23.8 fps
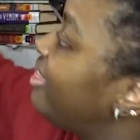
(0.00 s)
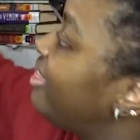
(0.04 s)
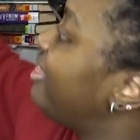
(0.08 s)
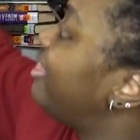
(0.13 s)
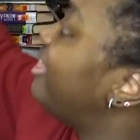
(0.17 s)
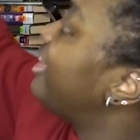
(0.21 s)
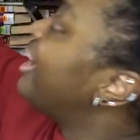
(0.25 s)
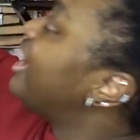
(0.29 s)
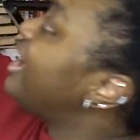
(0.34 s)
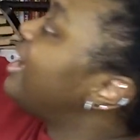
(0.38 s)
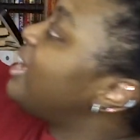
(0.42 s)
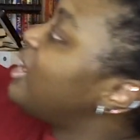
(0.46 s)

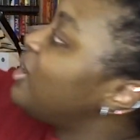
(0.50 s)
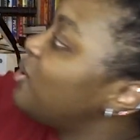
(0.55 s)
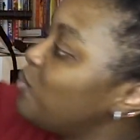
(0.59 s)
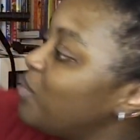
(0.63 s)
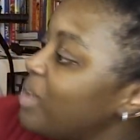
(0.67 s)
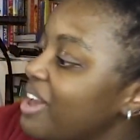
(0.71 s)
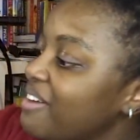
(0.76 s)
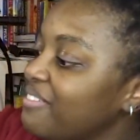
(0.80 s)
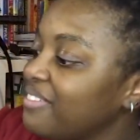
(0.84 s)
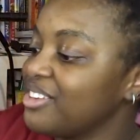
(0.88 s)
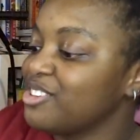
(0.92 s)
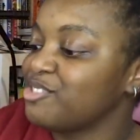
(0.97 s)
Then we
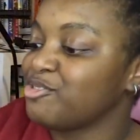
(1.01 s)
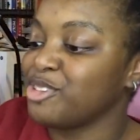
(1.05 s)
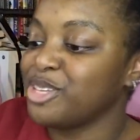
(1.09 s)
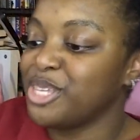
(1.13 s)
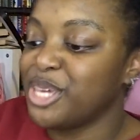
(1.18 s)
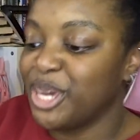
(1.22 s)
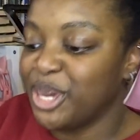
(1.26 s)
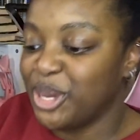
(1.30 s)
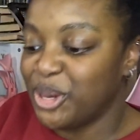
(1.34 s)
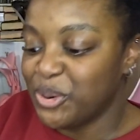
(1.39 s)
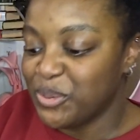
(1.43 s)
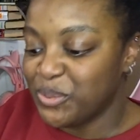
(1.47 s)
have this really
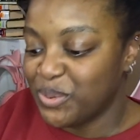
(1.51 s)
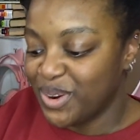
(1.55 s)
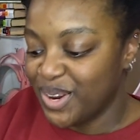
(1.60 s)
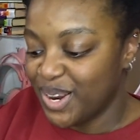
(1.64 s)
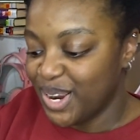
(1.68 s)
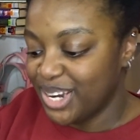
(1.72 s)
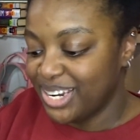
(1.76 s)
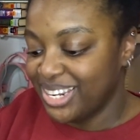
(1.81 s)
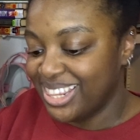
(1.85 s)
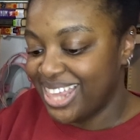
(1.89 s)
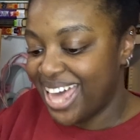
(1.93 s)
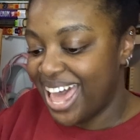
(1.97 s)
cute
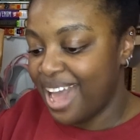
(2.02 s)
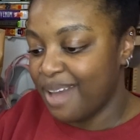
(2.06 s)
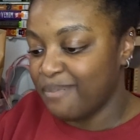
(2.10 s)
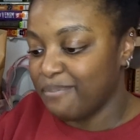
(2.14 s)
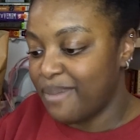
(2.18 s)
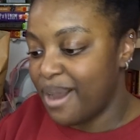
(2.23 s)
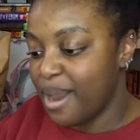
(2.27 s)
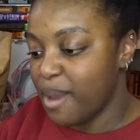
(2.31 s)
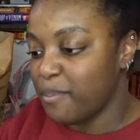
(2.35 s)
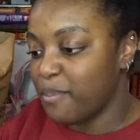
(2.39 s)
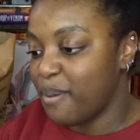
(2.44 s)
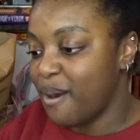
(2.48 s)
one that
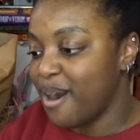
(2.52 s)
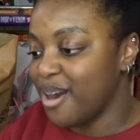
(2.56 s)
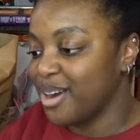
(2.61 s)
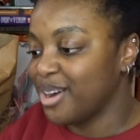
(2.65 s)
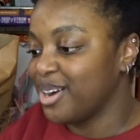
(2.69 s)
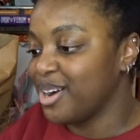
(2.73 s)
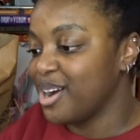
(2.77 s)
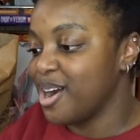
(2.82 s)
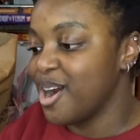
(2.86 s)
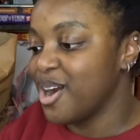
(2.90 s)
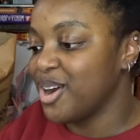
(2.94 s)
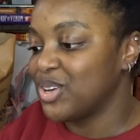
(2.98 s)
my
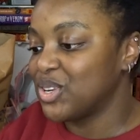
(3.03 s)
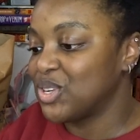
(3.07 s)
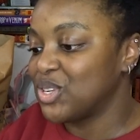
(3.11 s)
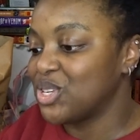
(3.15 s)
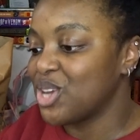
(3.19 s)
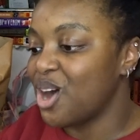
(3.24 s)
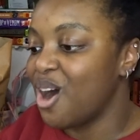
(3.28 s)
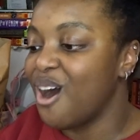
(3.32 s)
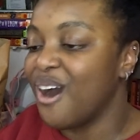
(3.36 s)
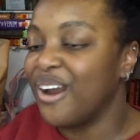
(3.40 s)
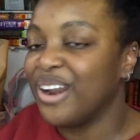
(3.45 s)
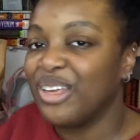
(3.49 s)
partner
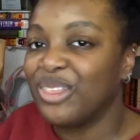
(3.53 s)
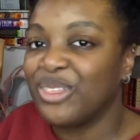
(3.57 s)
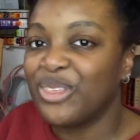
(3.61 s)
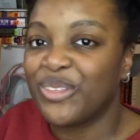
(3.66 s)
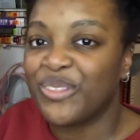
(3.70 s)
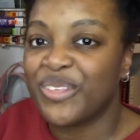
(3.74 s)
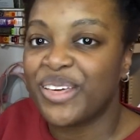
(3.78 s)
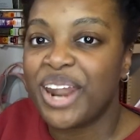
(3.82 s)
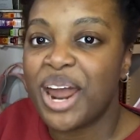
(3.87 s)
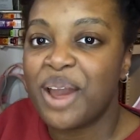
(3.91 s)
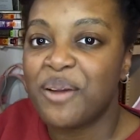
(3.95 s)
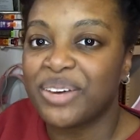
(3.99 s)
saw and he thought
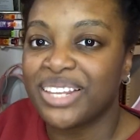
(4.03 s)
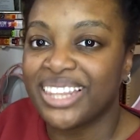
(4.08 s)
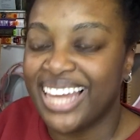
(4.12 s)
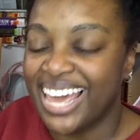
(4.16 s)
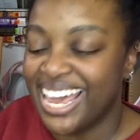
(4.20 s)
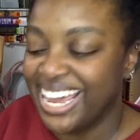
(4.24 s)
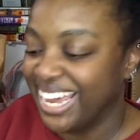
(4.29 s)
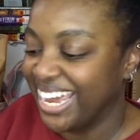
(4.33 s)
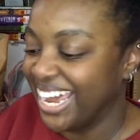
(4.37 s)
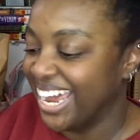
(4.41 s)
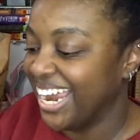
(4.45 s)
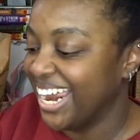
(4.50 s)
that I would
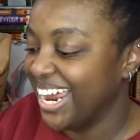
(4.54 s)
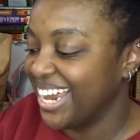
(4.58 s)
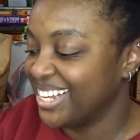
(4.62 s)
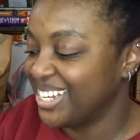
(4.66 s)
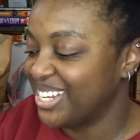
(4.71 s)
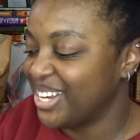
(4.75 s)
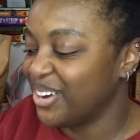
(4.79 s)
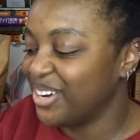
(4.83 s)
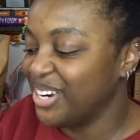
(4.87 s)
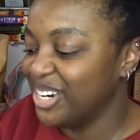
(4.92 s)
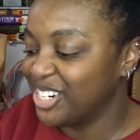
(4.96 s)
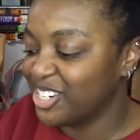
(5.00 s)
like it. And
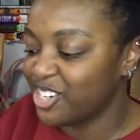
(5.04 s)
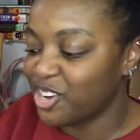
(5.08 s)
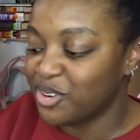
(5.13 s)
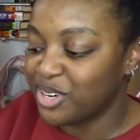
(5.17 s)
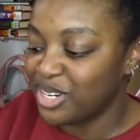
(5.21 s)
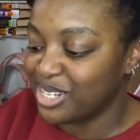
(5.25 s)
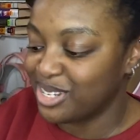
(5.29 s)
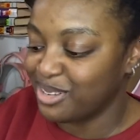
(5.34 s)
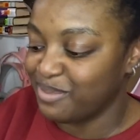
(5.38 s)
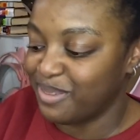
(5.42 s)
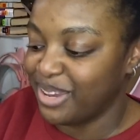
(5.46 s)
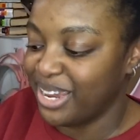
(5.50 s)
so he showed it
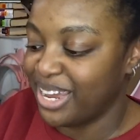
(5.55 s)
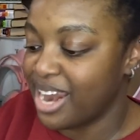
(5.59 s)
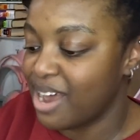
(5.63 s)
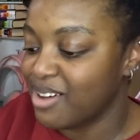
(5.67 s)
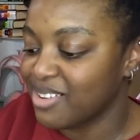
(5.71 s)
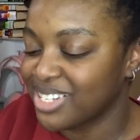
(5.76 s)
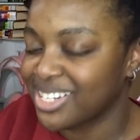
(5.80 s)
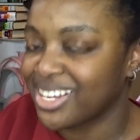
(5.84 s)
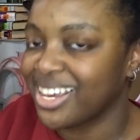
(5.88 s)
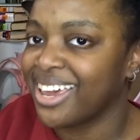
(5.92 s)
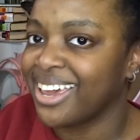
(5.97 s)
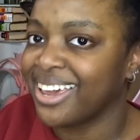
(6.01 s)
to me and I
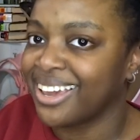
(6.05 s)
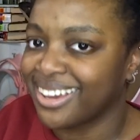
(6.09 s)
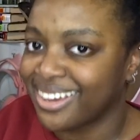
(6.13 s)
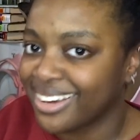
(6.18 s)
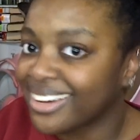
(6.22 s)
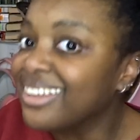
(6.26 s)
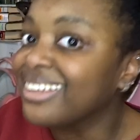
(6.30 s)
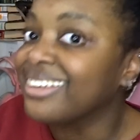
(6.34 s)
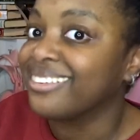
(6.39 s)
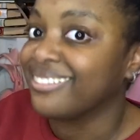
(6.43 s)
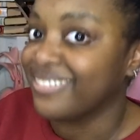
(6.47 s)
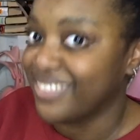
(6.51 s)
was like,
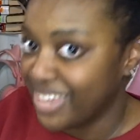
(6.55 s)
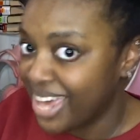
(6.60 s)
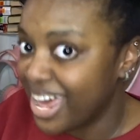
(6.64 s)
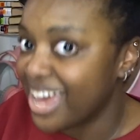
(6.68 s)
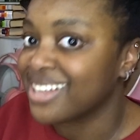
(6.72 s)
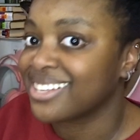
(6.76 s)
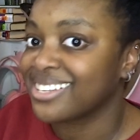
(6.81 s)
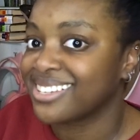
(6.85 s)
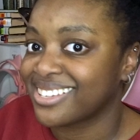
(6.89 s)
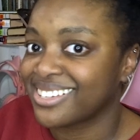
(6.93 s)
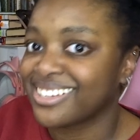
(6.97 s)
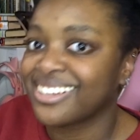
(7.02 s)

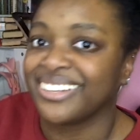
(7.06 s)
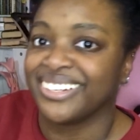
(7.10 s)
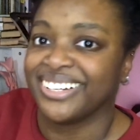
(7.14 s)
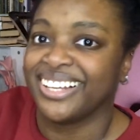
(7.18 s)
yes.